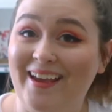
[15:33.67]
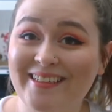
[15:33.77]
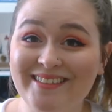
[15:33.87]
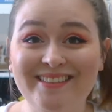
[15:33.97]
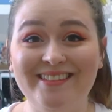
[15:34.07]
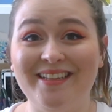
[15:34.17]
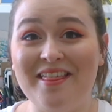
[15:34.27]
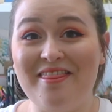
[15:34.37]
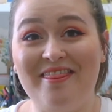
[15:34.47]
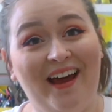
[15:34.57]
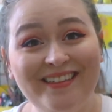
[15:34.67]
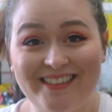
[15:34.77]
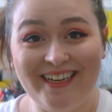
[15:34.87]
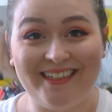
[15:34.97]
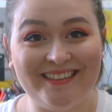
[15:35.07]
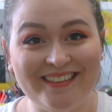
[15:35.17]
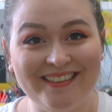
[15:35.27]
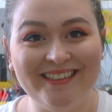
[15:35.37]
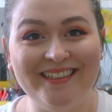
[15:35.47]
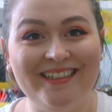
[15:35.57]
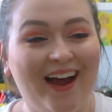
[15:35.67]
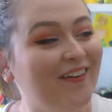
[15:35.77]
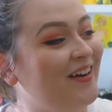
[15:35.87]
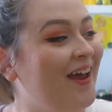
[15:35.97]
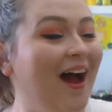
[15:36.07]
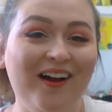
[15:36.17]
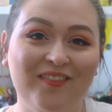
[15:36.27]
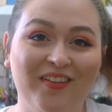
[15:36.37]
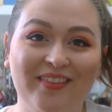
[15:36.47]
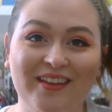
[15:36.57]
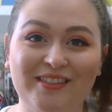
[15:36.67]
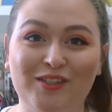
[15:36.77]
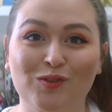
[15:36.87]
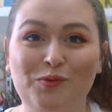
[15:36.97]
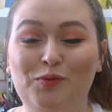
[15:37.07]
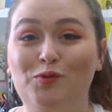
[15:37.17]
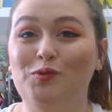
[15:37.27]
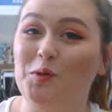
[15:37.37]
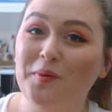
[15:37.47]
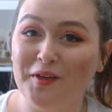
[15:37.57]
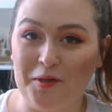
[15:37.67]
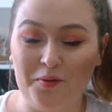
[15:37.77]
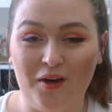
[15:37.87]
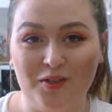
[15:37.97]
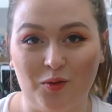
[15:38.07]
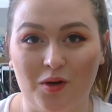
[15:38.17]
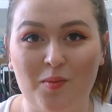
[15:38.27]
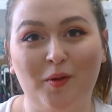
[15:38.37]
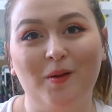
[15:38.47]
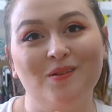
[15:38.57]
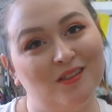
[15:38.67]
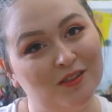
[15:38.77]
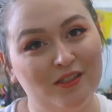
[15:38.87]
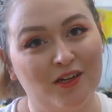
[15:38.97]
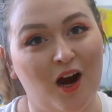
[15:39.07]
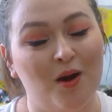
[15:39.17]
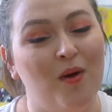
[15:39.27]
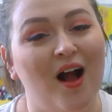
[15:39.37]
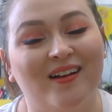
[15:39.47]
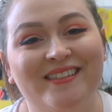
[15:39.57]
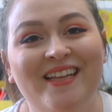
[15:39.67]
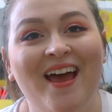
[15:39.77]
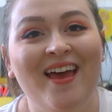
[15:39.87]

And that's it. Now we have this super cute, adorable little cigar box